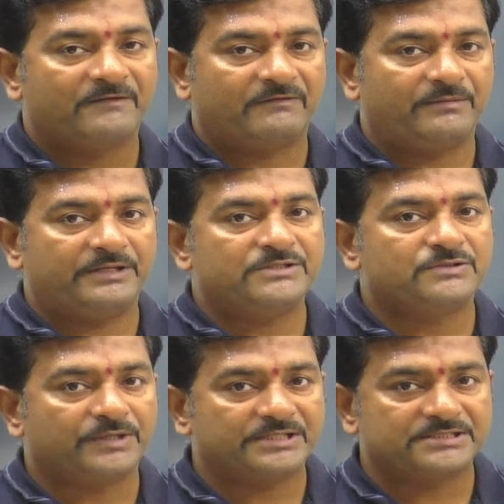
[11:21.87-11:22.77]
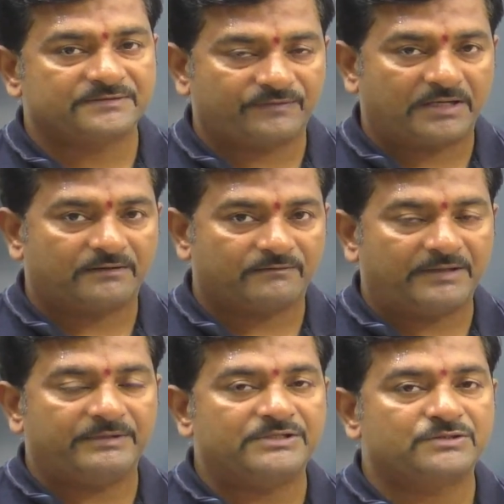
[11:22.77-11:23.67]
Y means 20.
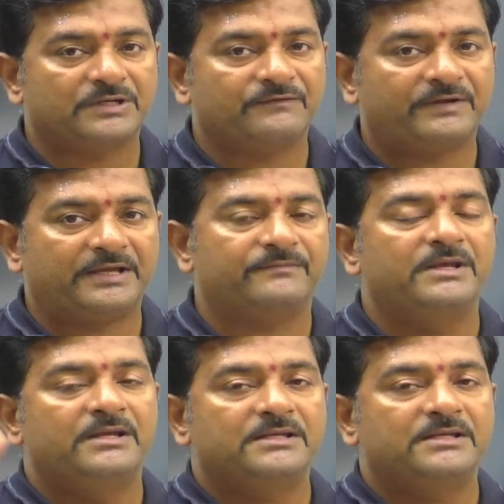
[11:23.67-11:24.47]
Y means 25.